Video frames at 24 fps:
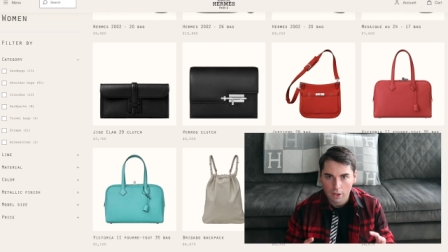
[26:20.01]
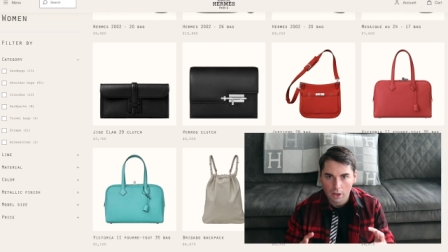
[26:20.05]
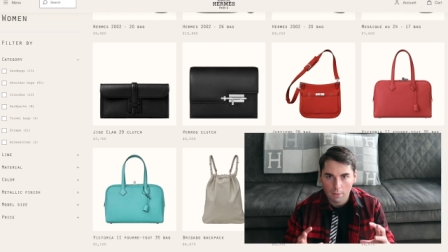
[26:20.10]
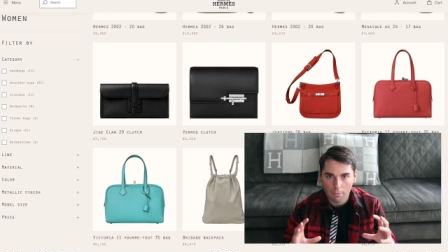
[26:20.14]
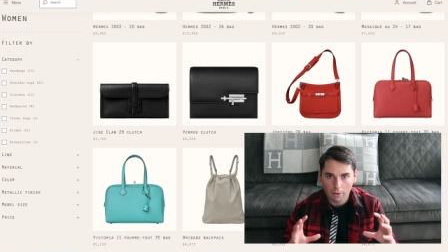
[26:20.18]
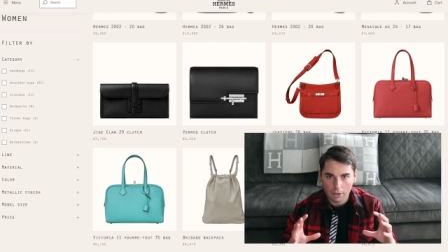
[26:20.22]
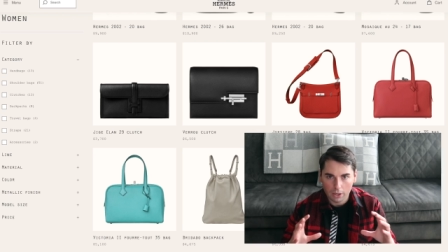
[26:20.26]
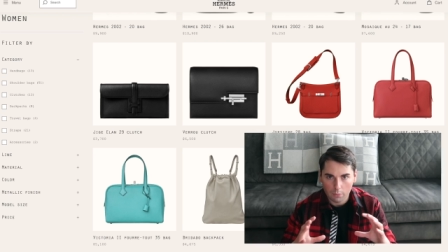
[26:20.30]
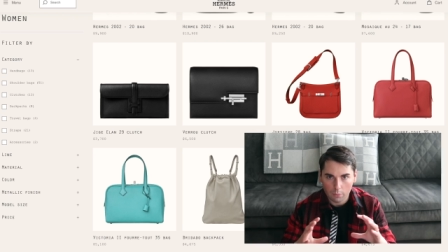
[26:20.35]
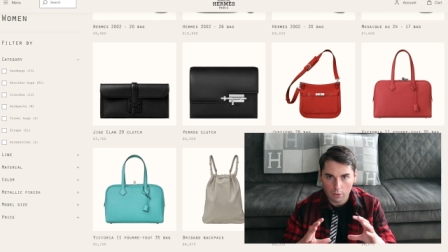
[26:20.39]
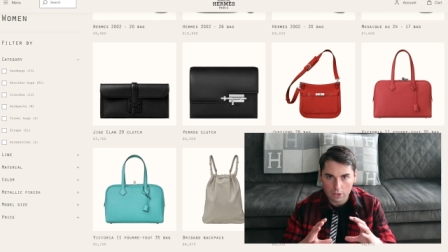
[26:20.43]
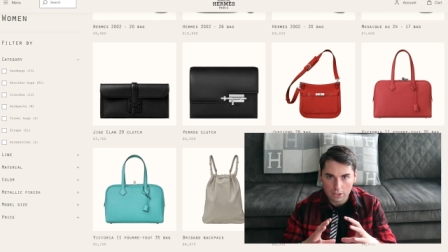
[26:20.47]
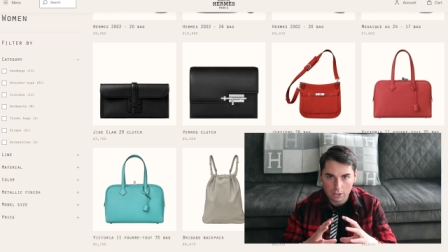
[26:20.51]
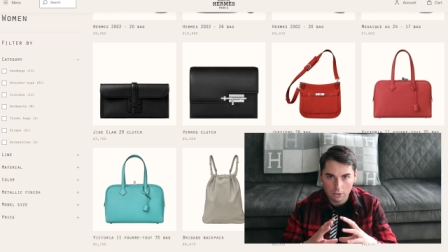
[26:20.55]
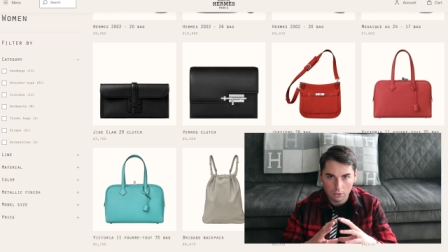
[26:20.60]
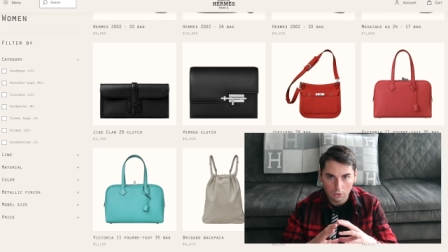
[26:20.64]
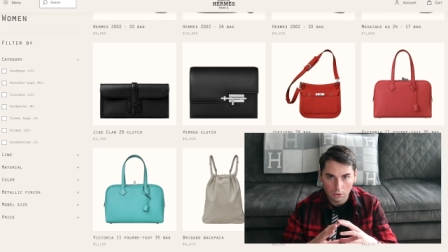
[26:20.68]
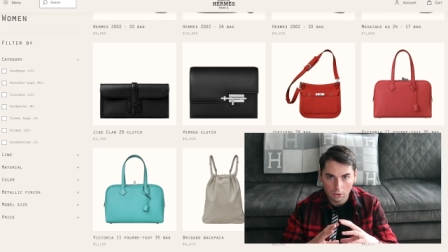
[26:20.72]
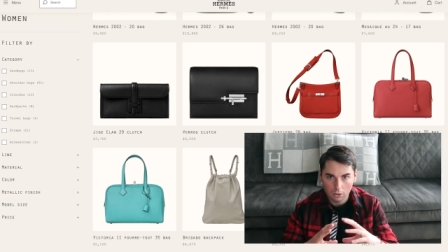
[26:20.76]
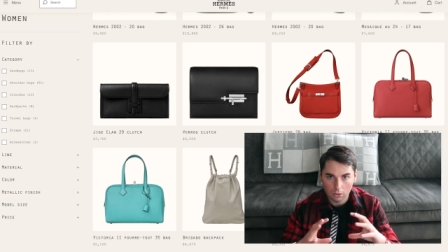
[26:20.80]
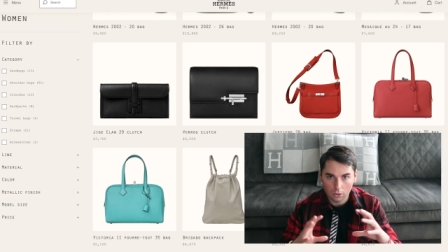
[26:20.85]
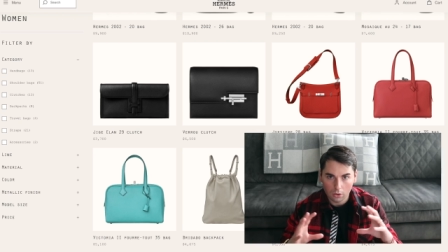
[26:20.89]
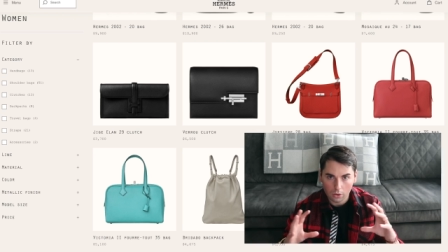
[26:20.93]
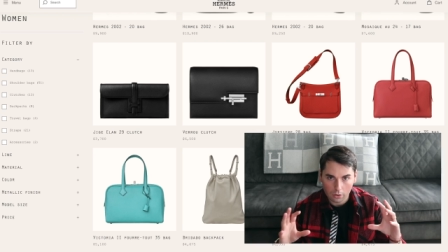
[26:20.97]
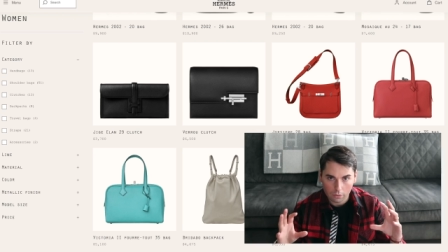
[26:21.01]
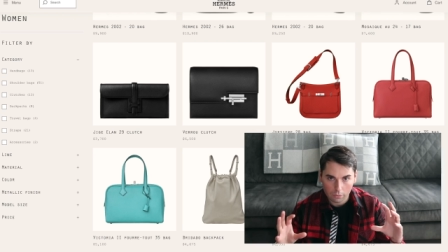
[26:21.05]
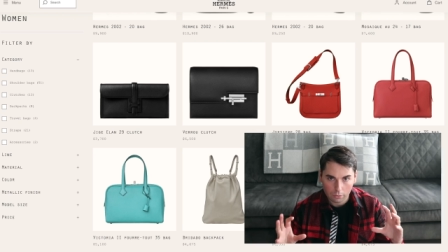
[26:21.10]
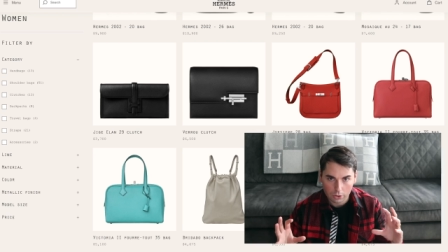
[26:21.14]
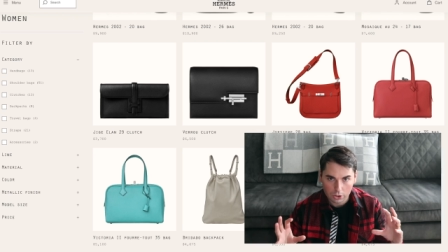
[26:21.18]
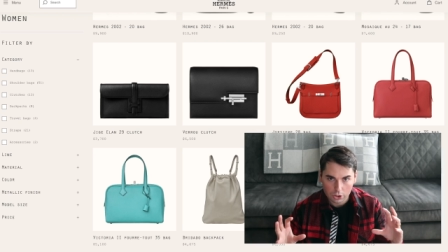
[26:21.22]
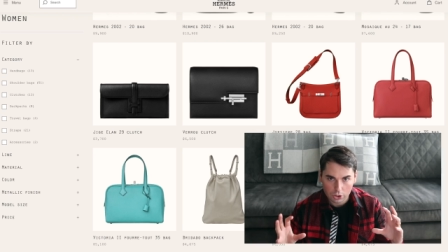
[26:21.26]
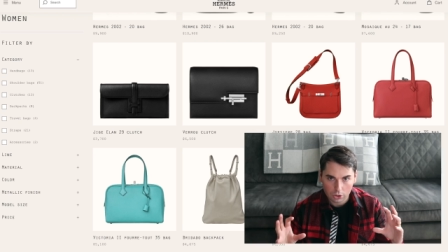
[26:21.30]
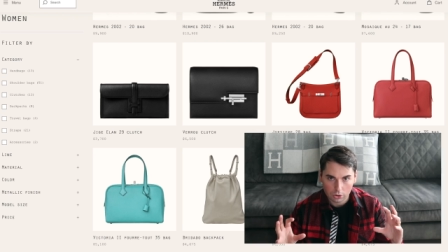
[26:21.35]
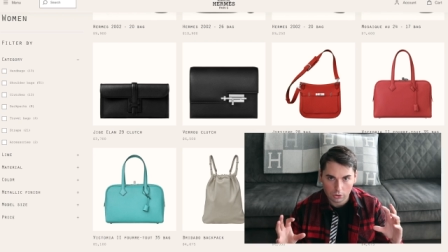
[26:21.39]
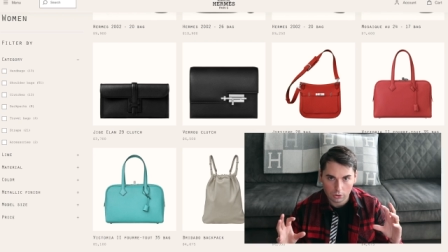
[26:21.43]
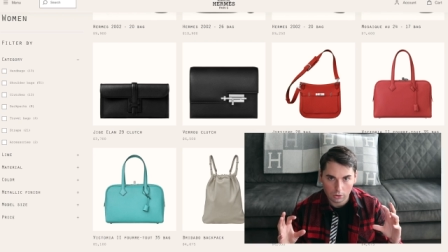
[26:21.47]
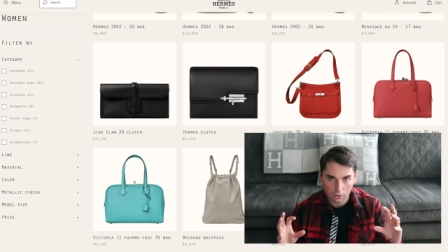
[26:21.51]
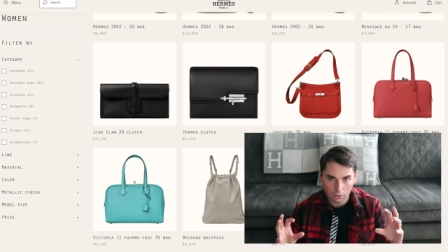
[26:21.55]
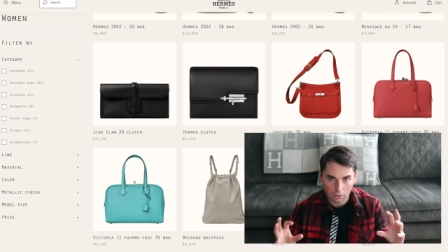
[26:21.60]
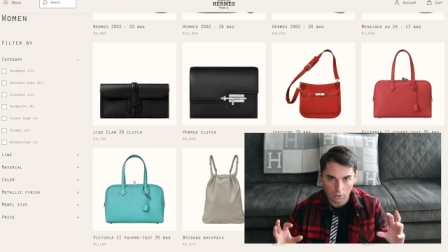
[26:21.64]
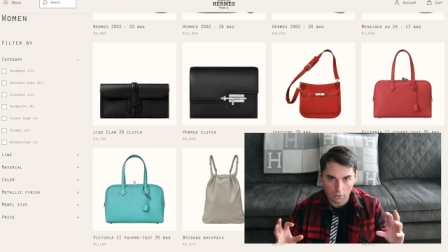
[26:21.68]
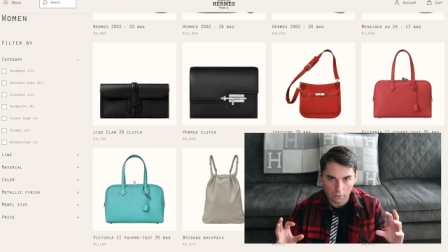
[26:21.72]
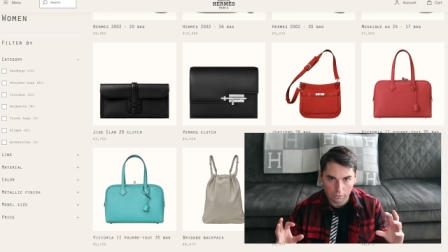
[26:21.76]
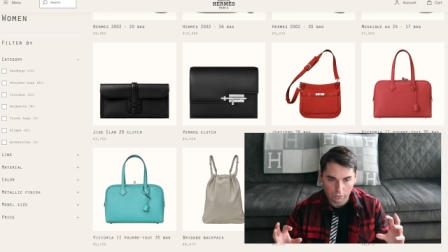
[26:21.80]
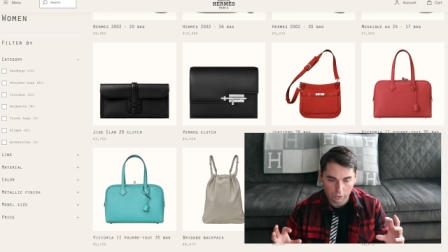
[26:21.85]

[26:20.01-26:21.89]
but it was in the long version, the long